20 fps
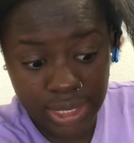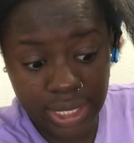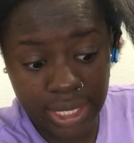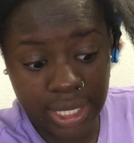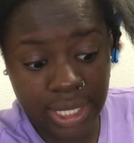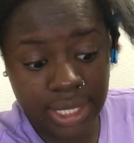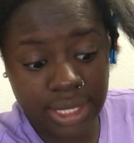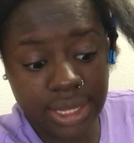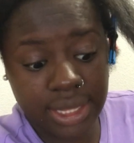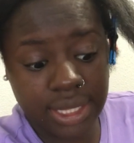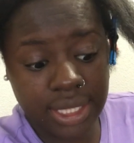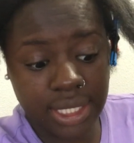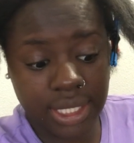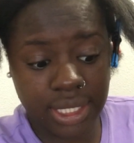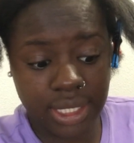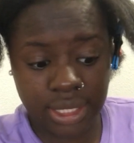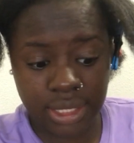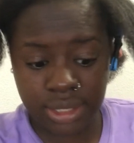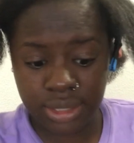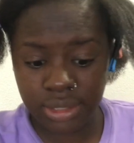And
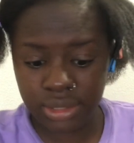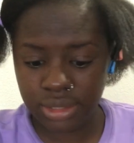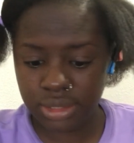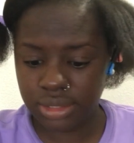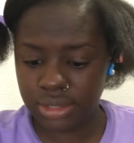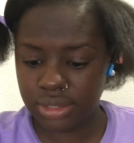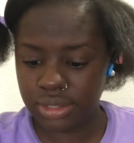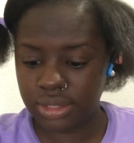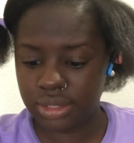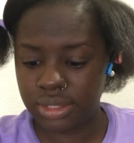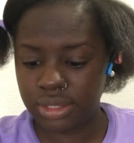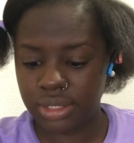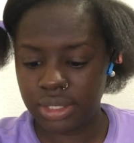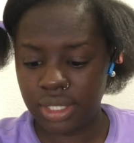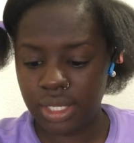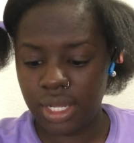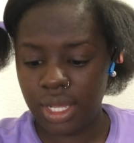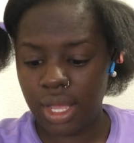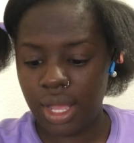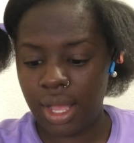then
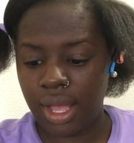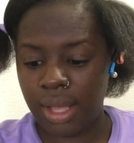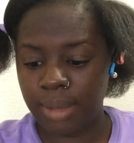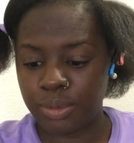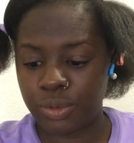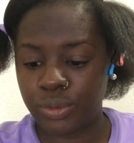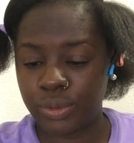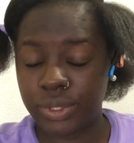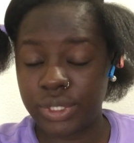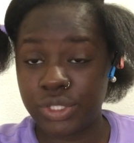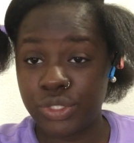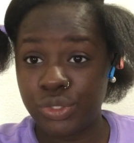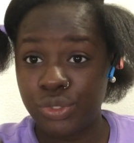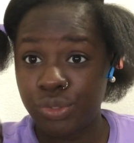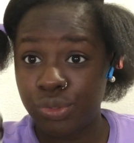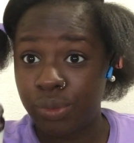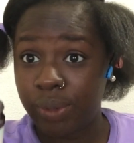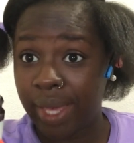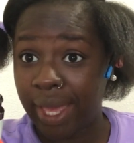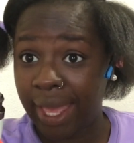I'm going
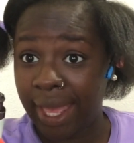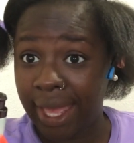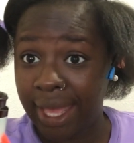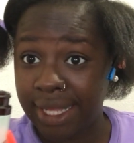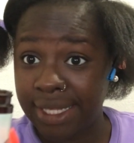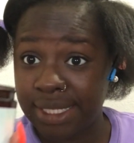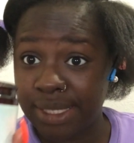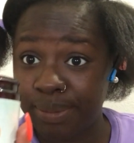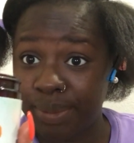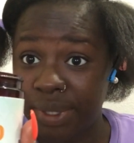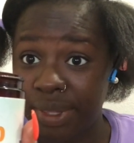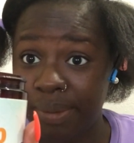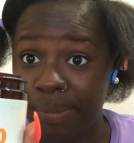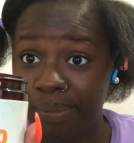to add some of the